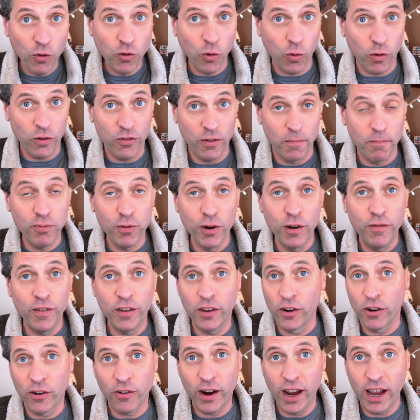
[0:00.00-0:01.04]
towards improving
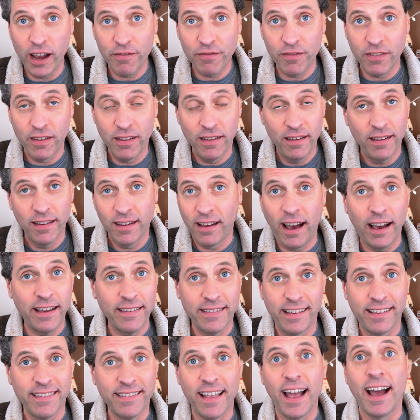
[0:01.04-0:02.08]
your craft, guys,
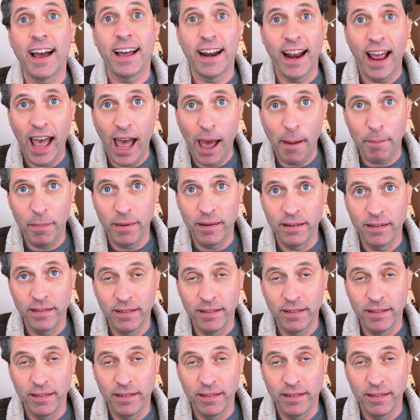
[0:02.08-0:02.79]
it's not going to happen.